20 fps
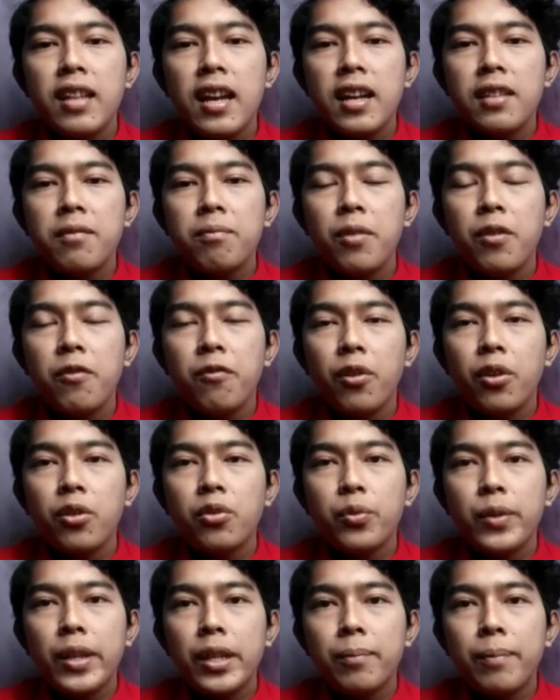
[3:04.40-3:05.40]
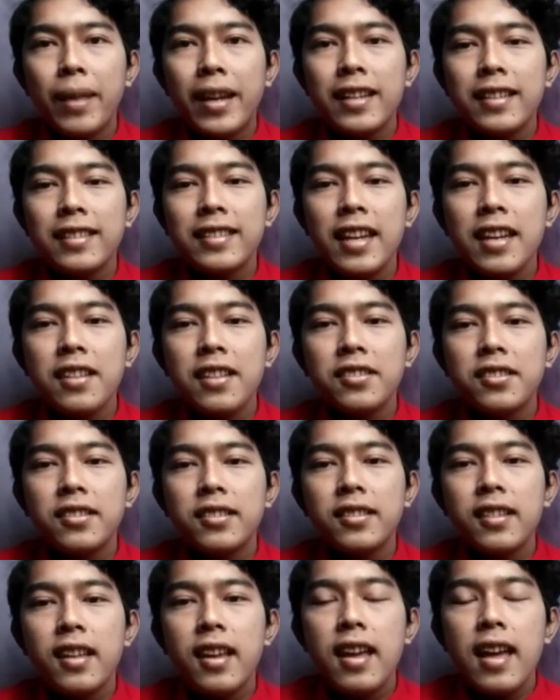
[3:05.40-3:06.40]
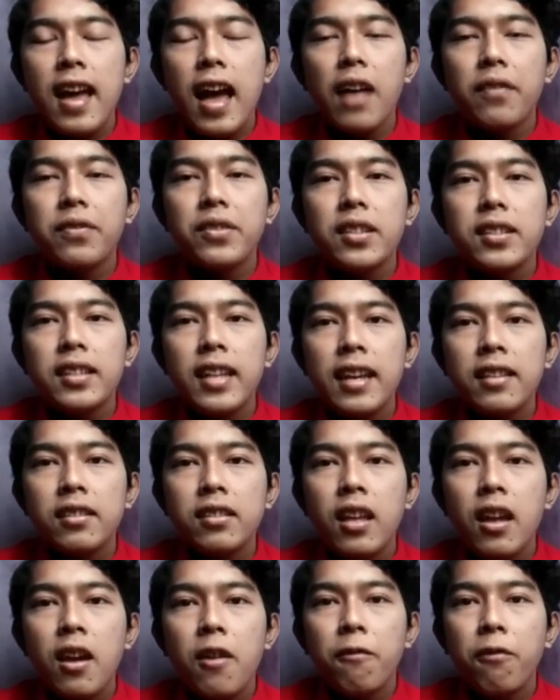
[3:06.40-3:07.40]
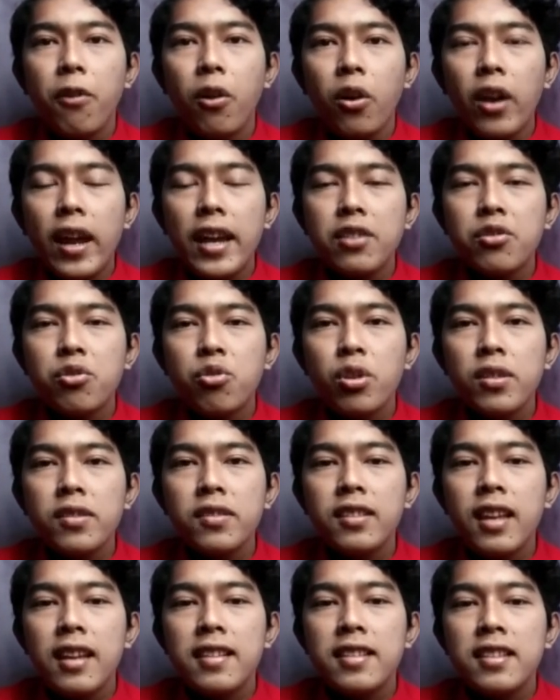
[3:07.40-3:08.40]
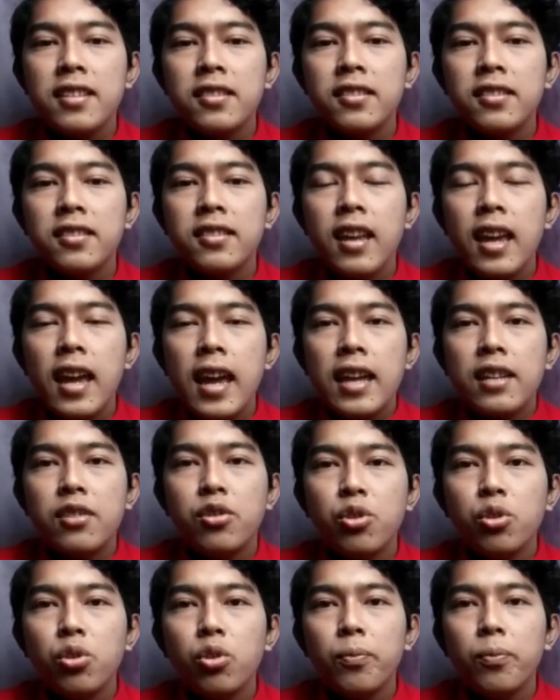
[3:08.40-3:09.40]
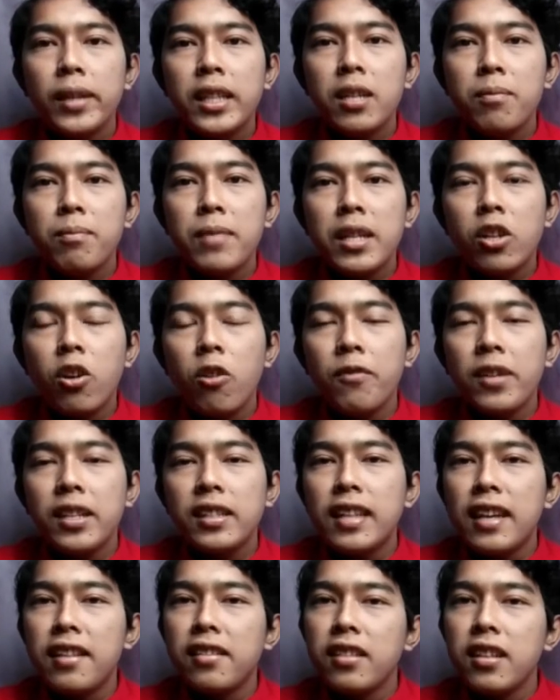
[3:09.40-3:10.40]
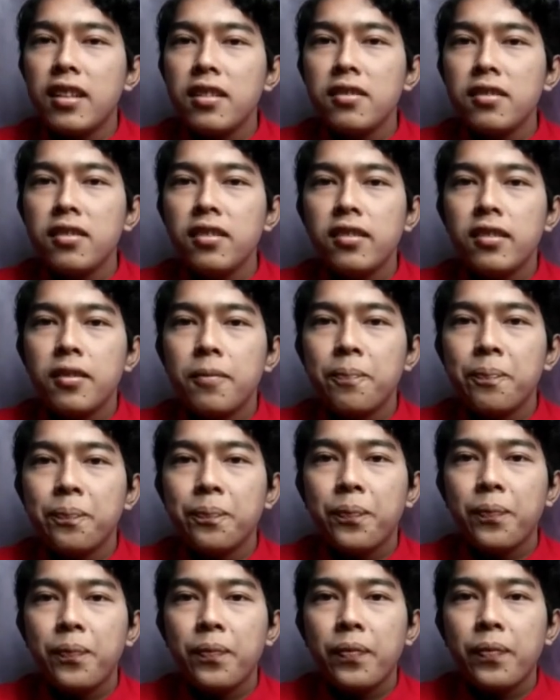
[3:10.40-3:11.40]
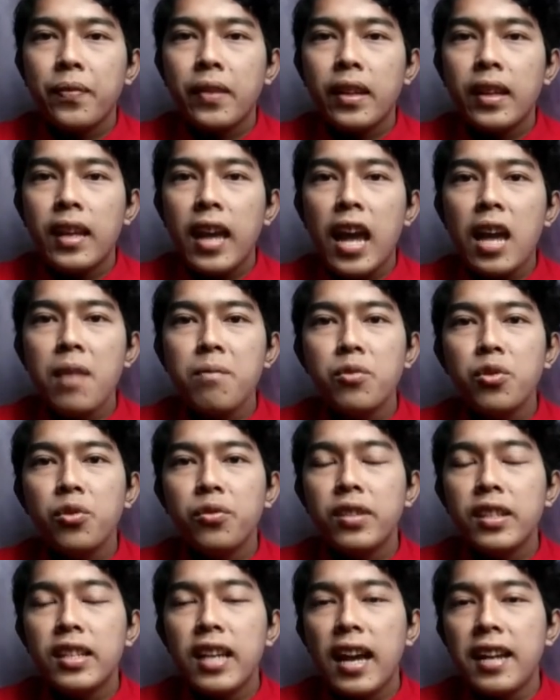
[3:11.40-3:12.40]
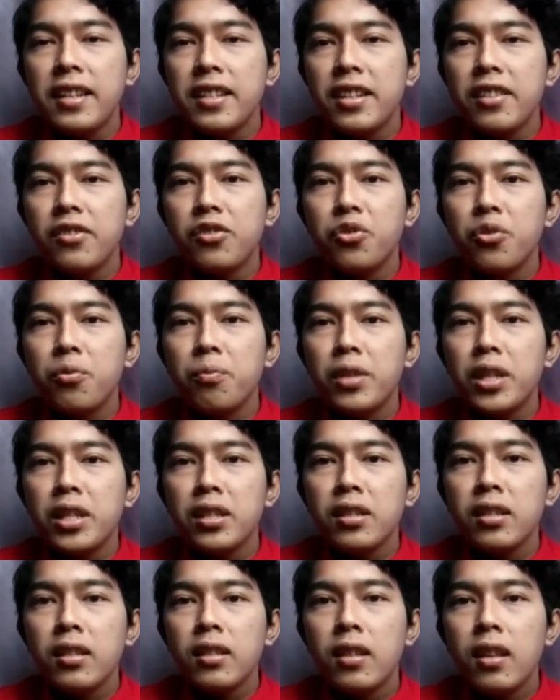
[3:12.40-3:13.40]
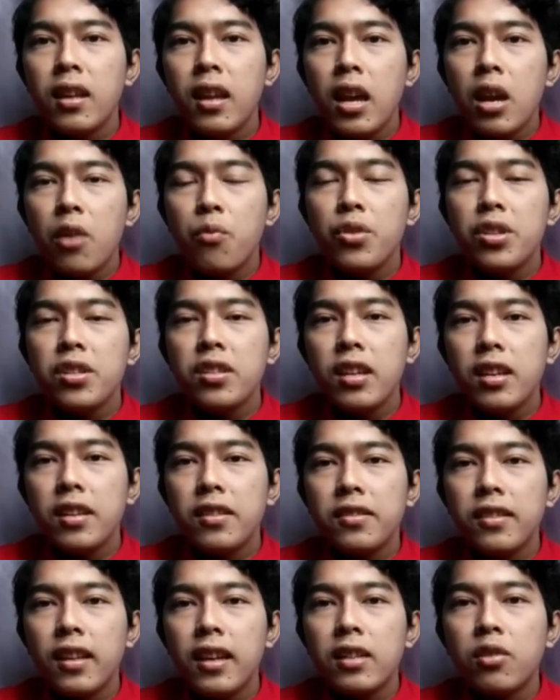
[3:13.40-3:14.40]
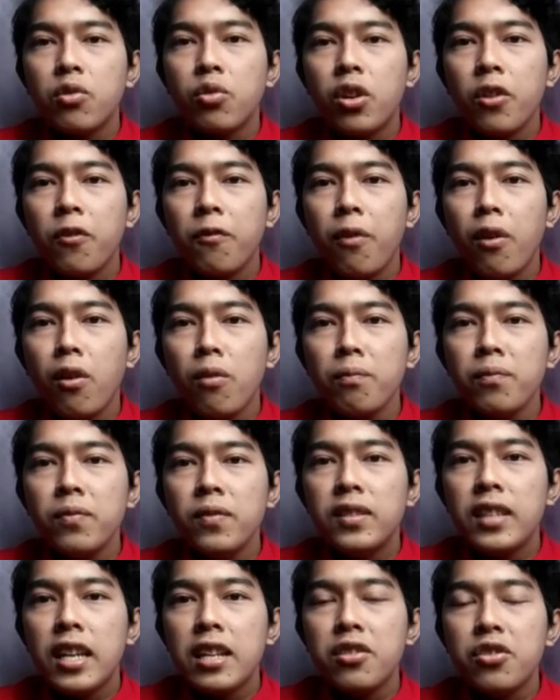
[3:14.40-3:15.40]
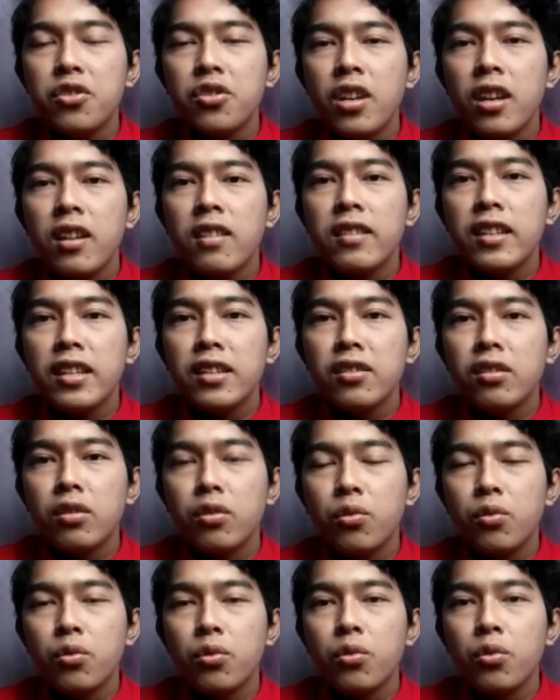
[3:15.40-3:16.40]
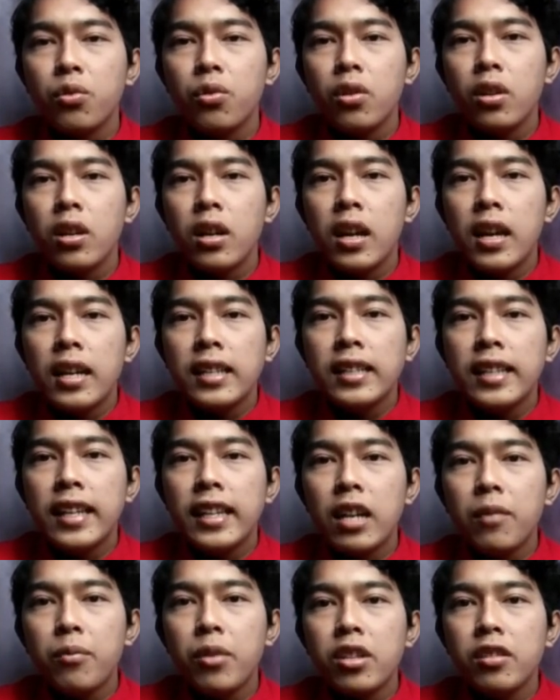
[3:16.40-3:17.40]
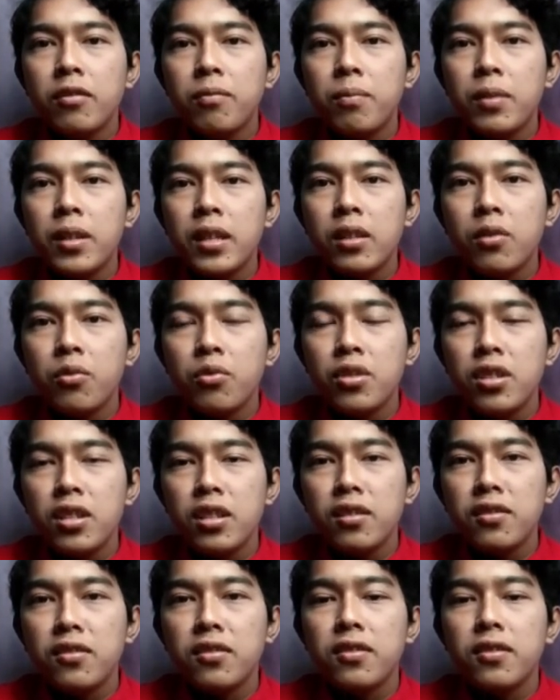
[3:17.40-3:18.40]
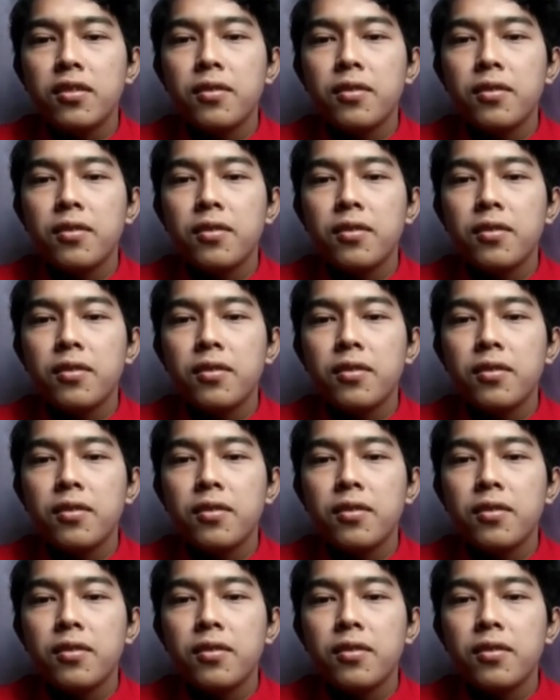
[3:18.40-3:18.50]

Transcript: done before doing pilot tests. After that, for actual studies, due to pandemic COVID-19, I'm using other instrument, which is a Google Form that share link to KWSP Kuching.